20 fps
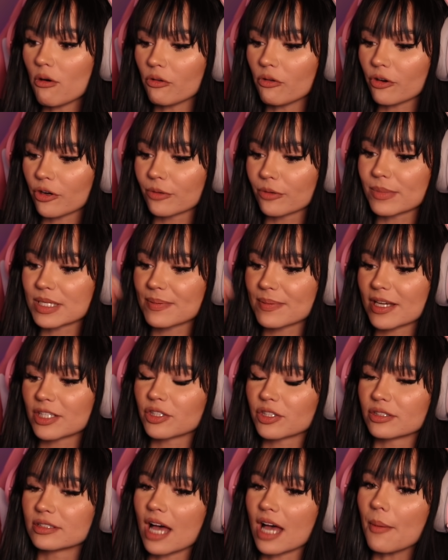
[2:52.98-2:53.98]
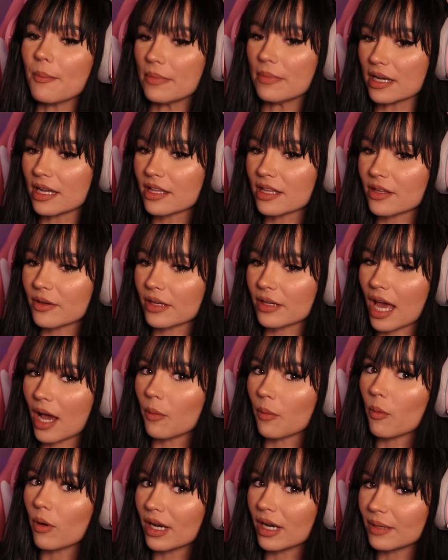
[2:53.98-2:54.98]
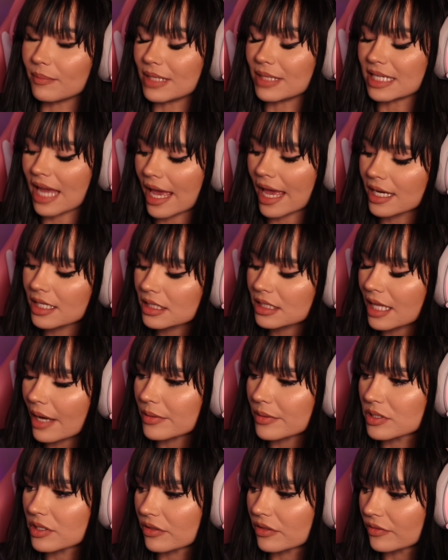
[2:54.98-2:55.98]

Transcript: group, especially on Tumblr, that like wanted me dead. That was good